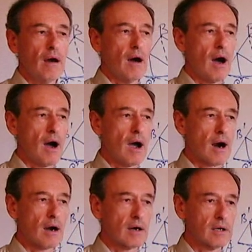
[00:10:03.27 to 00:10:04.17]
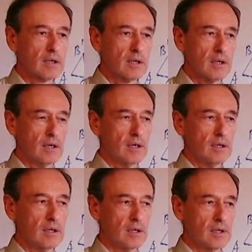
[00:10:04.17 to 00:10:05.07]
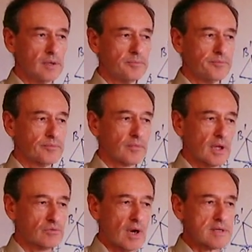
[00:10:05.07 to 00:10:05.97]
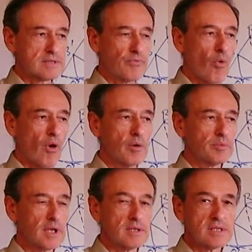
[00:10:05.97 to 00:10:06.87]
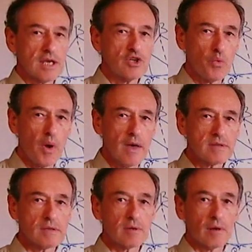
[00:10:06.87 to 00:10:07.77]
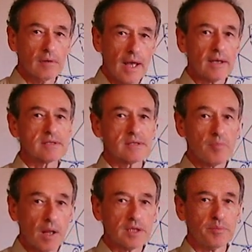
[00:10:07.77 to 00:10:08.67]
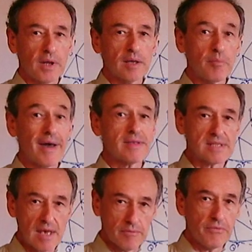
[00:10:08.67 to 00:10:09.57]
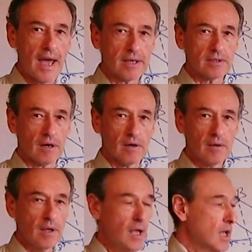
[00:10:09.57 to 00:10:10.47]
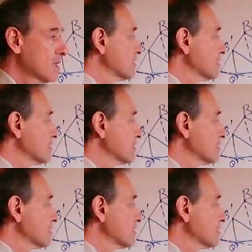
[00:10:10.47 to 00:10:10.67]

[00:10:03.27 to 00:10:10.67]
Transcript: are um, transformed in such a way that their length is multiplied by the same factor. So